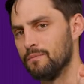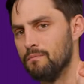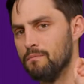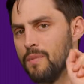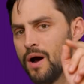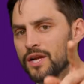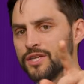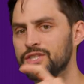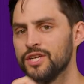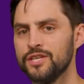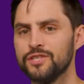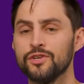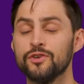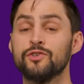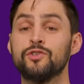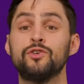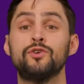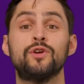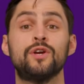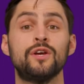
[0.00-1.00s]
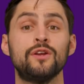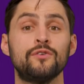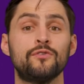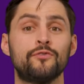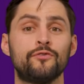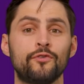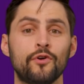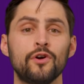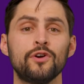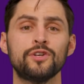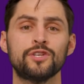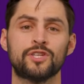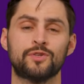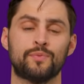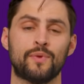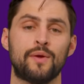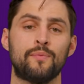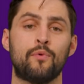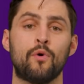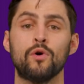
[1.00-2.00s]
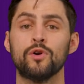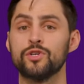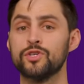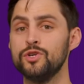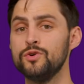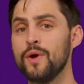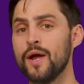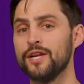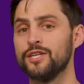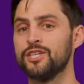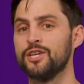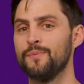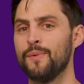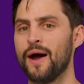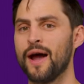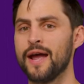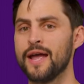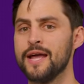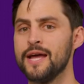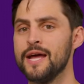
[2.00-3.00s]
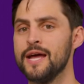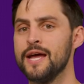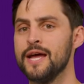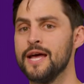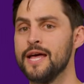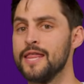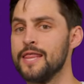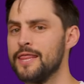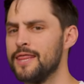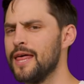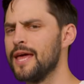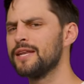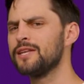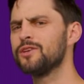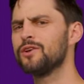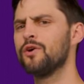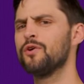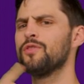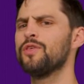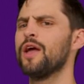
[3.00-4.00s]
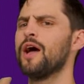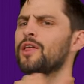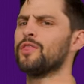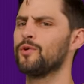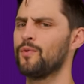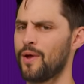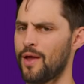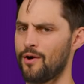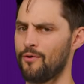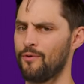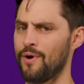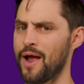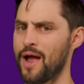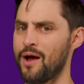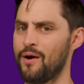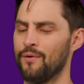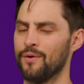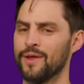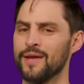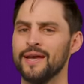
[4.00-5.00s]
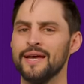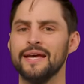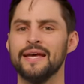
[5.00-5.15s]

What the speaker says: much easier to convert DisplayPort to HDMI than to go the other way around.